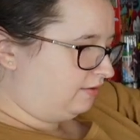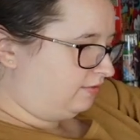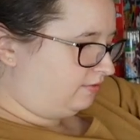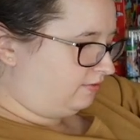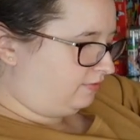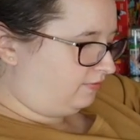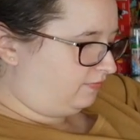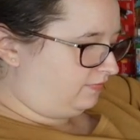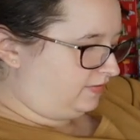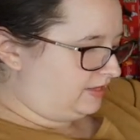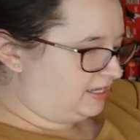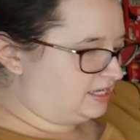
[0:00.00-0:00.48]

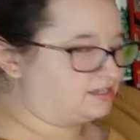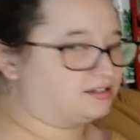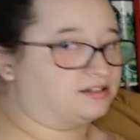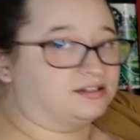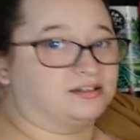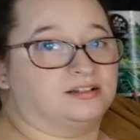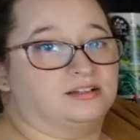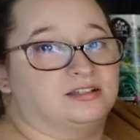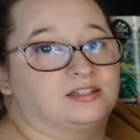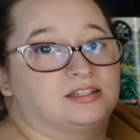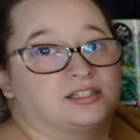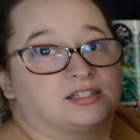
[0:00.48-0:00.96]

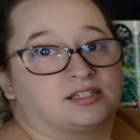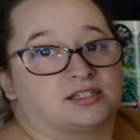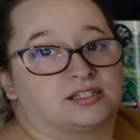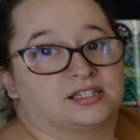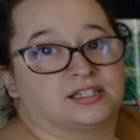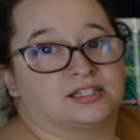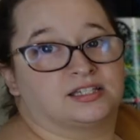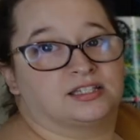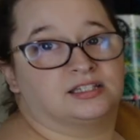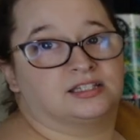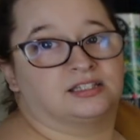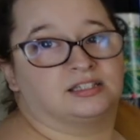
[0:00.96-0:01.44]

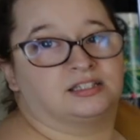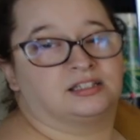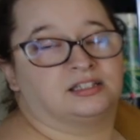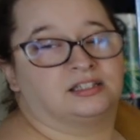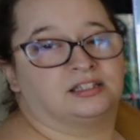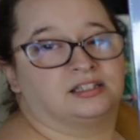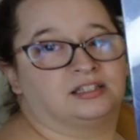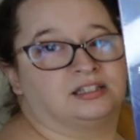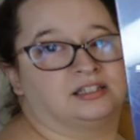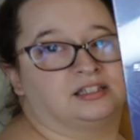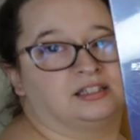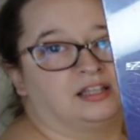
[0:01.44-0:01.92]
feels.
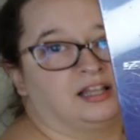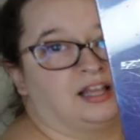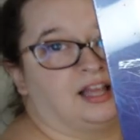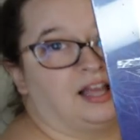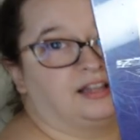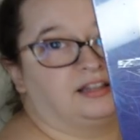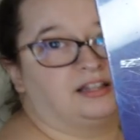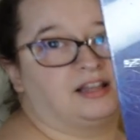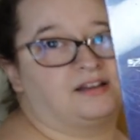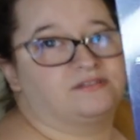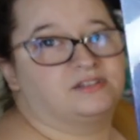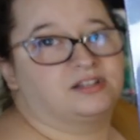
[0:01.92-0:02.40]

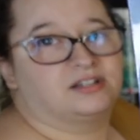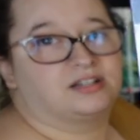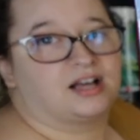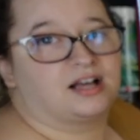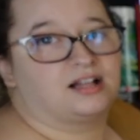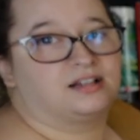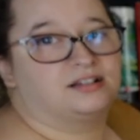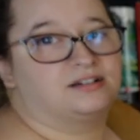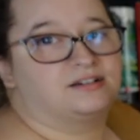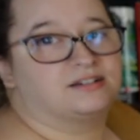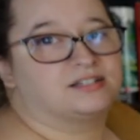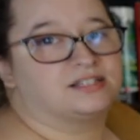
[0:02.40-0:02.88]
Love the
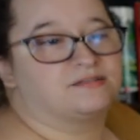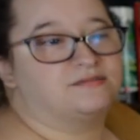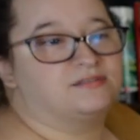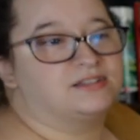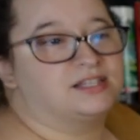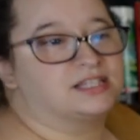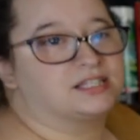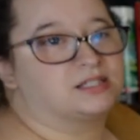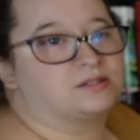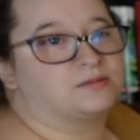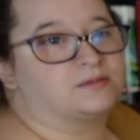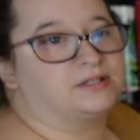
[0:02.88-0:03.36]
colors of
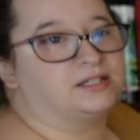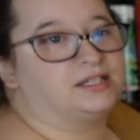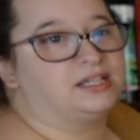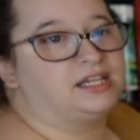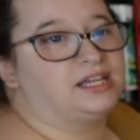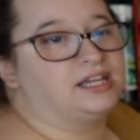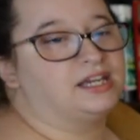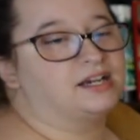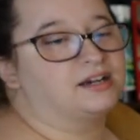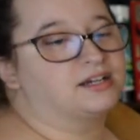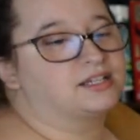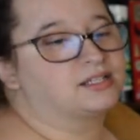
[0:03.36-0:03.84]
this one
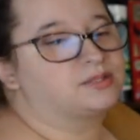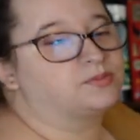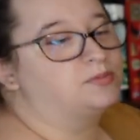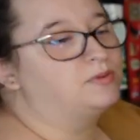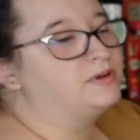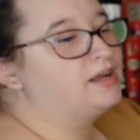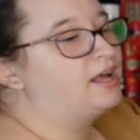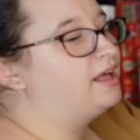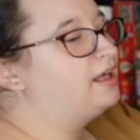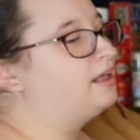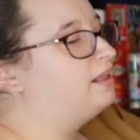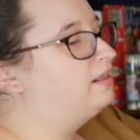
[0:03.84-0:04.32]
here as
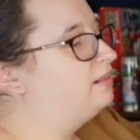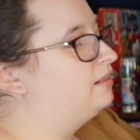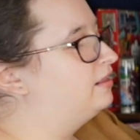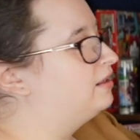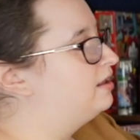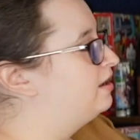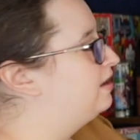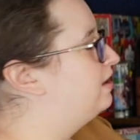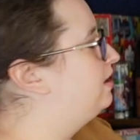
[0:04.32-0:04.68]
well.